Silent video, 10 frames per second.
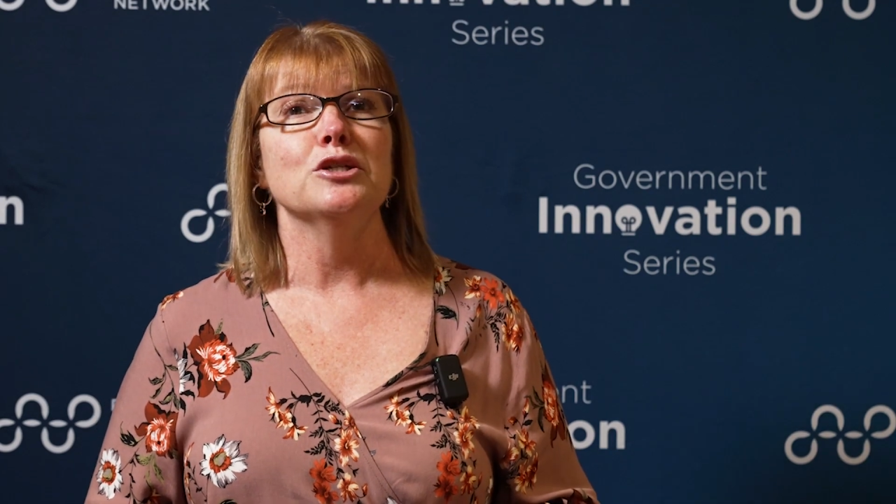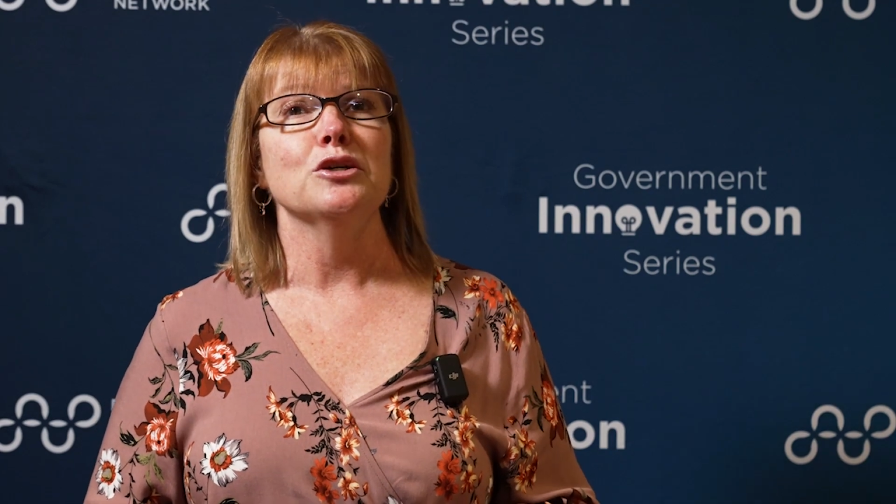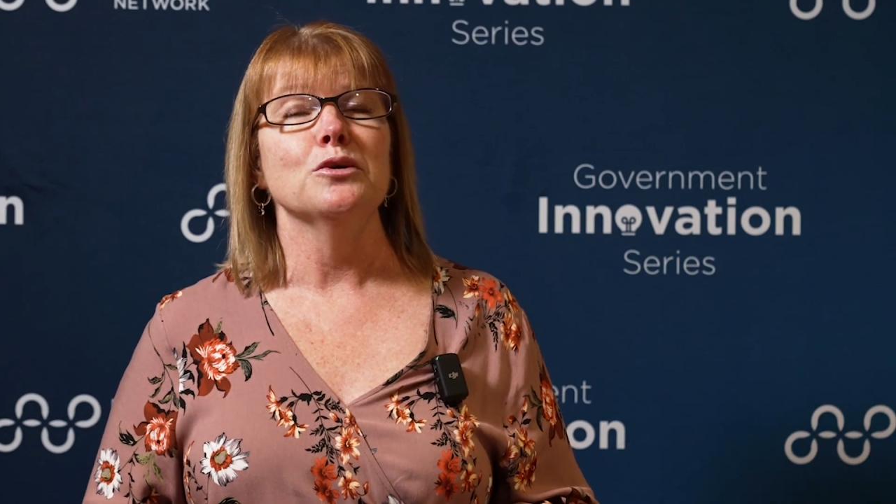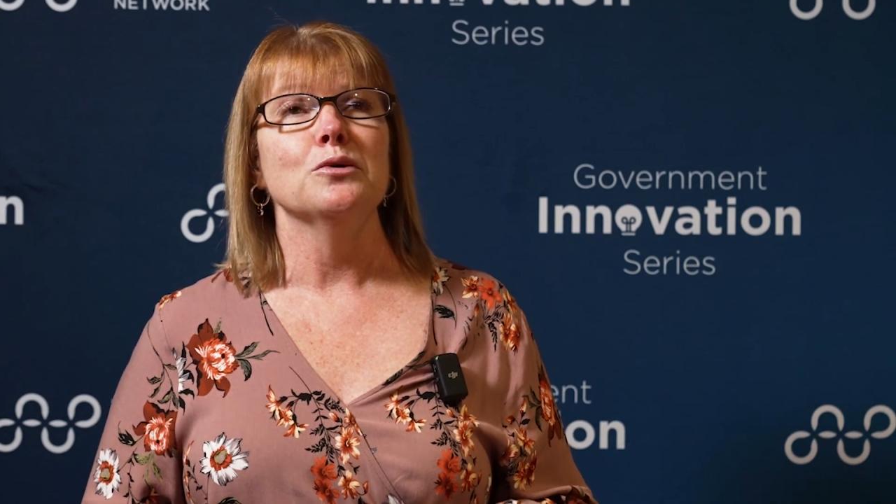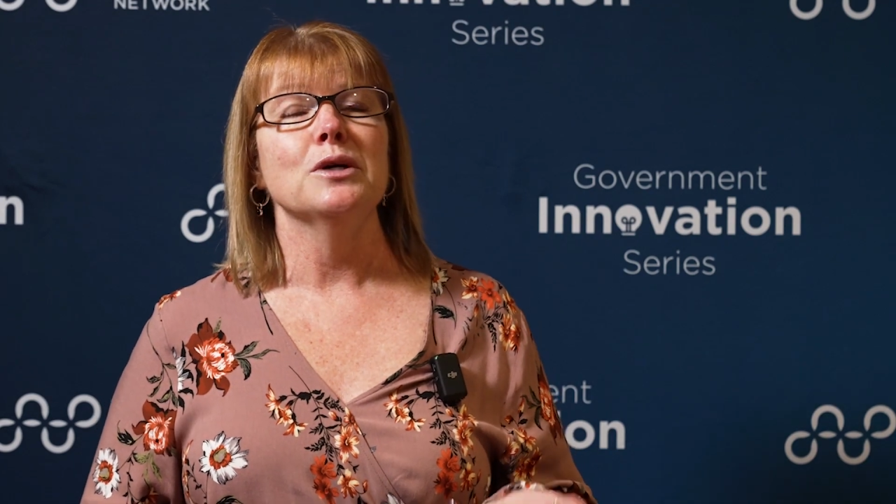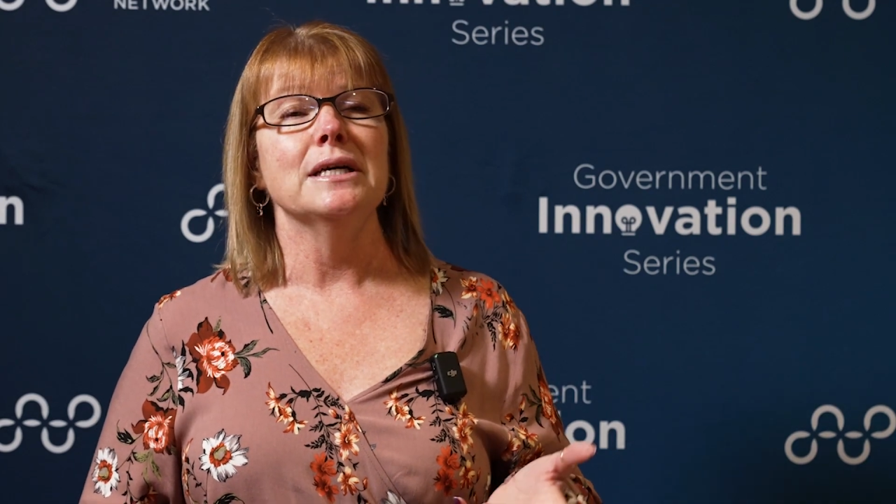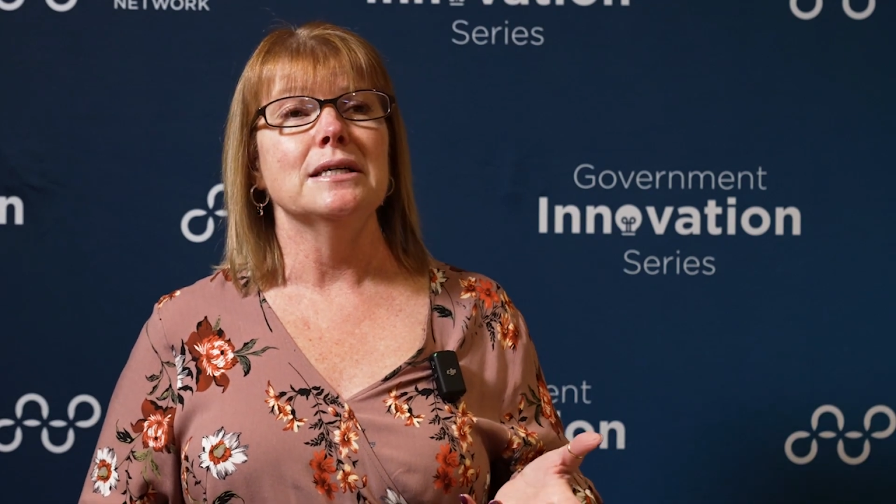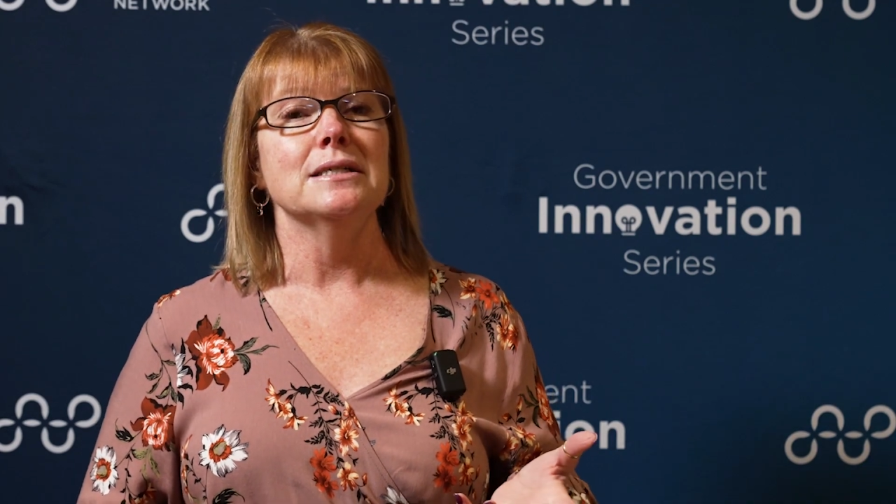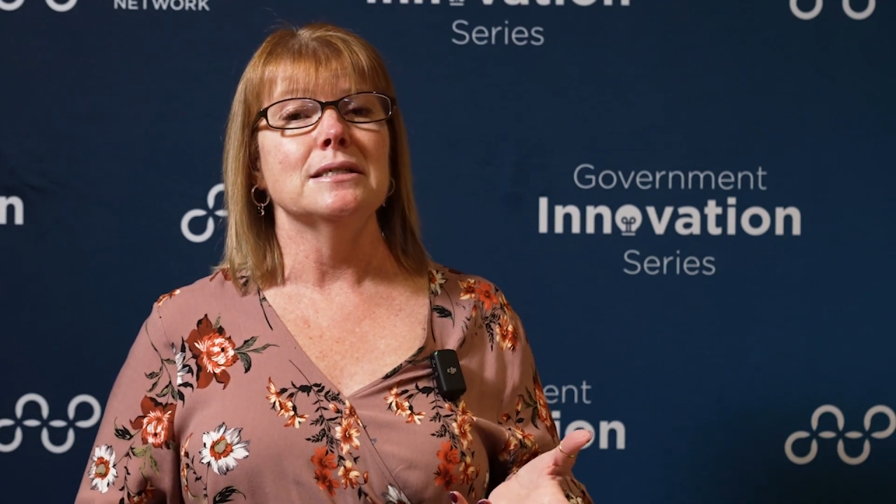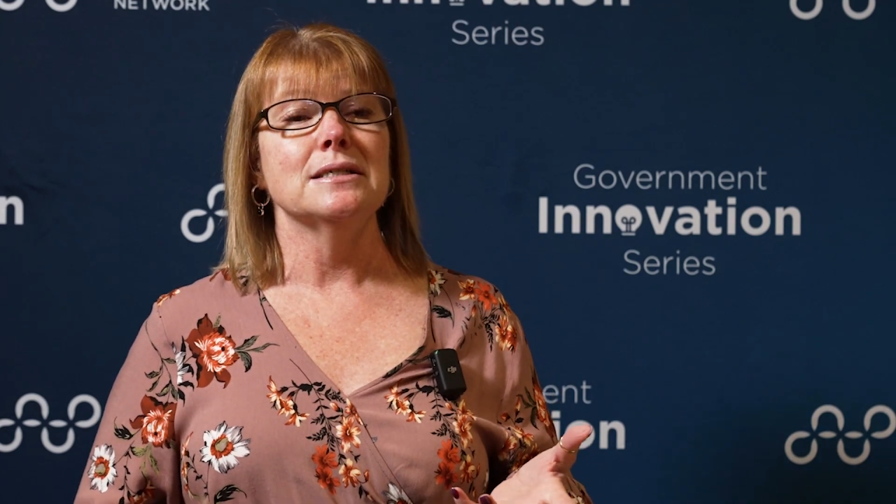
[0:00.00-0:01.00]
do
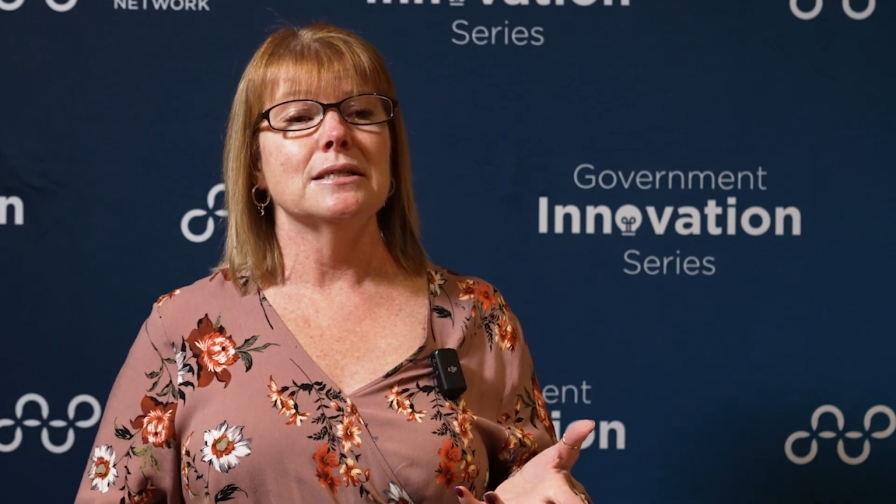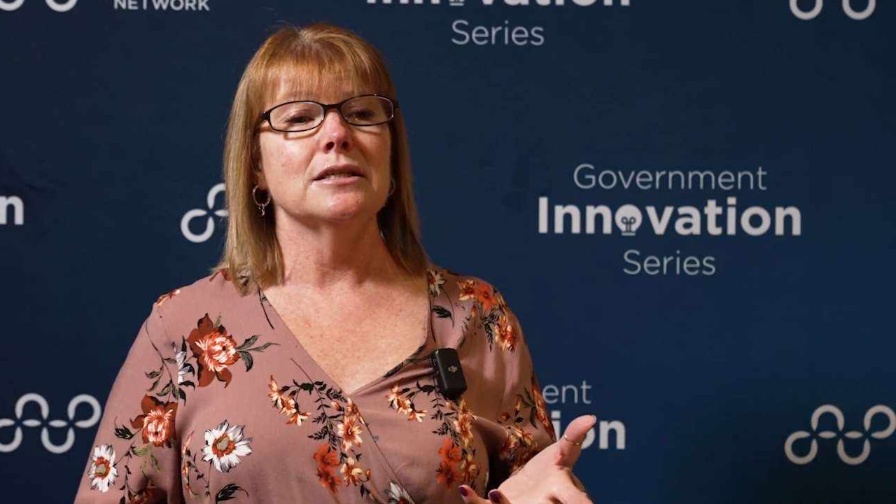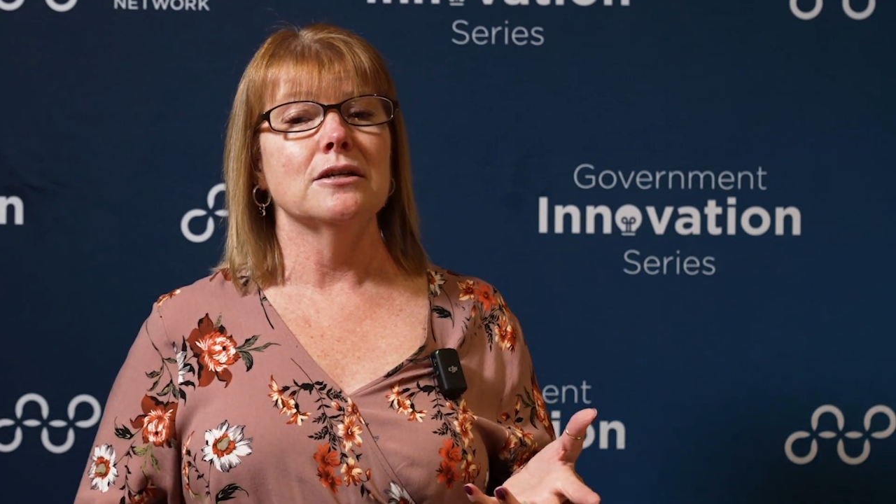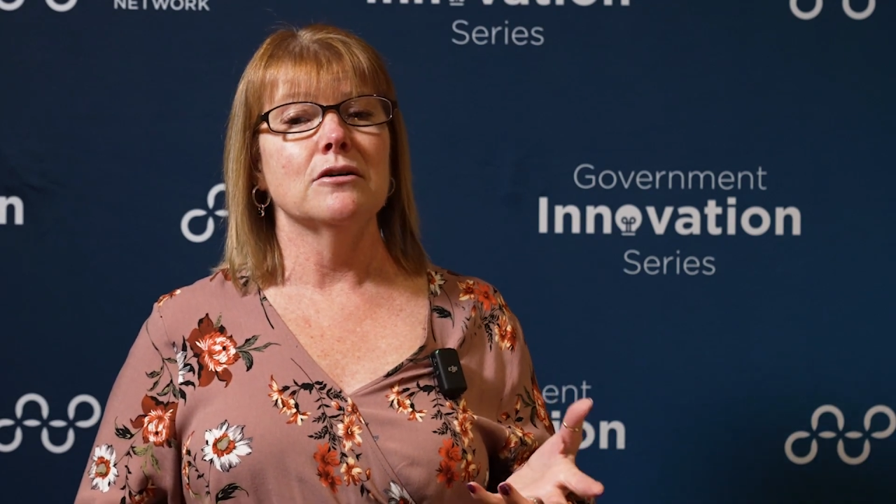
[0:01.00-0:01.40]
is